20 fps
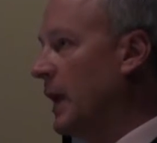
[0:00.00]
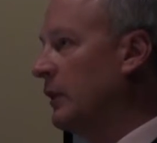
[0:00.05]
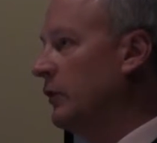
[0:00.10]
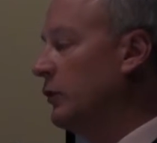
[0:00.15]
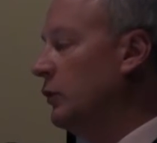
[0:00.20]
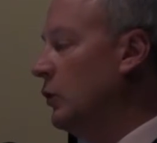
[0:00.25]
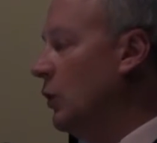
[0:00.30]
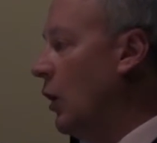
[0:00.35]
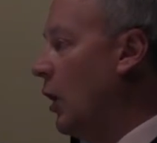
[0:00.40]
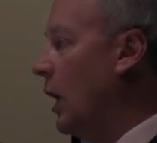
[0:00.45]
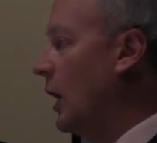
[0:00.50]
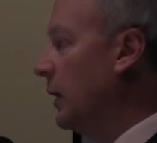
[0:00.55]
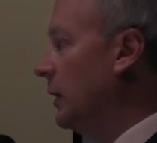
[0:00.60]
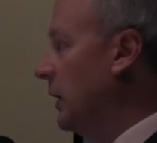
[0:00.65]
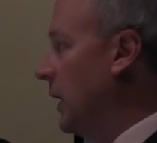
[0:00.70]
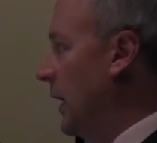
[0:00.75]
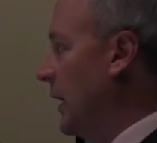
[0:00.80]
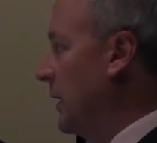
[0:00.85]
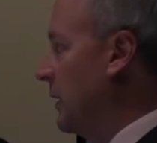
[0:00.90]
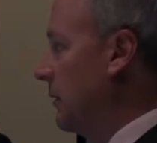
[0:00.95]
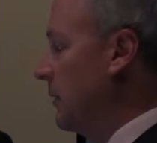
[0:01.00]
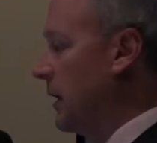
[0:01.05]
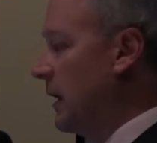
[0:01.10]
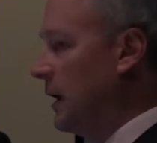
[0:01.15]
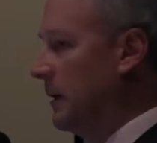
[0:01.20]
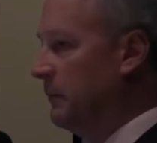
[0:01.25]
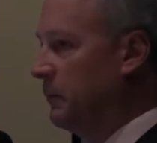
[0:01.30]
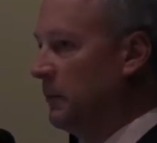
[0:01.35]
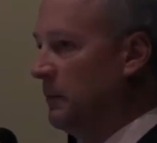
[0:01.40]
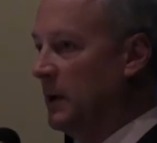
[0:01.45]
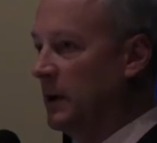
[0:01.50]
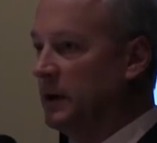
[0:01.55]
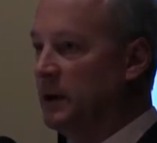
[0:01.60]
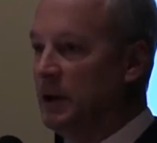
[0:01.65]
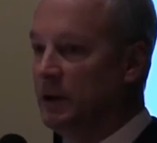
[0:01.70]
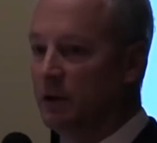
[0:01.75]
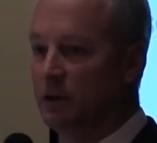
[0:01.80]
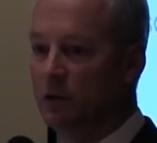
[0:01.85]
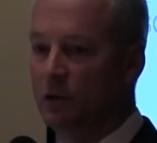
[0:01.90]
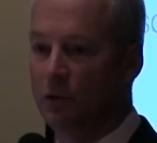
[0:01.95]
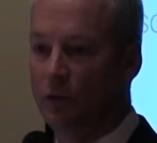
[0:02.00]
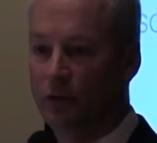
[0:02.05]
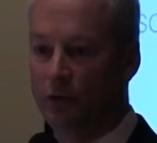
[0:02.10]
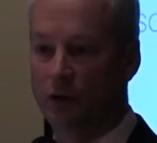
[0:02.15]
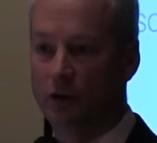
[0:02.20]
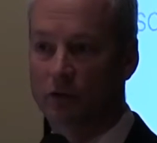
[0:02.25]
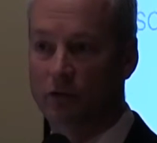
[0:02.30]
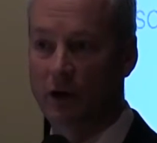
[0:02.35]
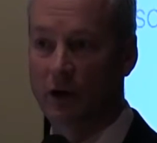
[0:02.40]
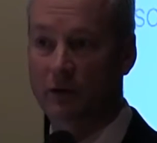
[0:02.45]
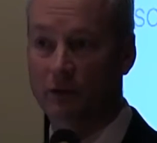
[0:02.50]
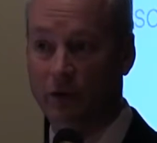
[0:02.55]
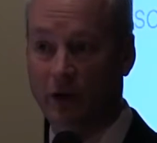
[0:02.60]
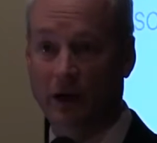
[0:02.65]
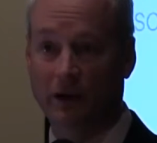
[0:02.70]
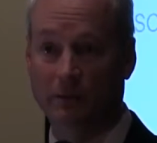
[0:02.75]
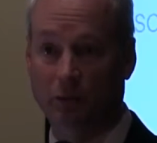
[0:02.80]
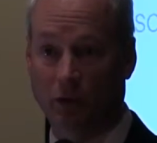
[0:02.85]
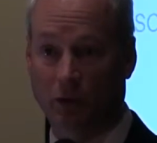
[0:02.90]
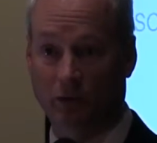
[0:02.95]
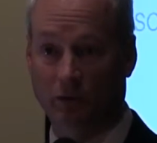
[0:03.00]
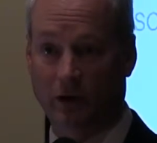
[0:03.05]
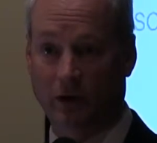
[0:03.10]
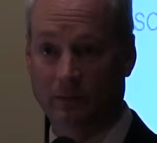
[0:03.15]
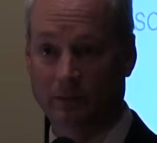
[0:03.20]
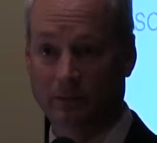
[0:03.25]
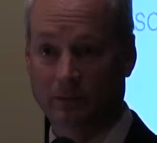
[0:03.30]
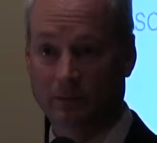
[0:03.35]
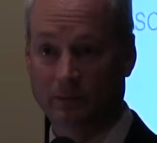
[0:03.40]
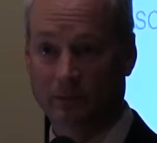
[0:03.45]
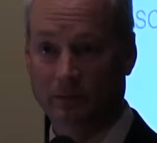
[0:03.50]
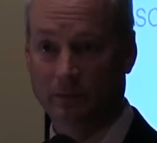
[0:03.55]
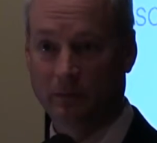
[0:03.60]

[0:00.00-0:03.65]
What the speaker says: It's not like implementing the new third grade reading program.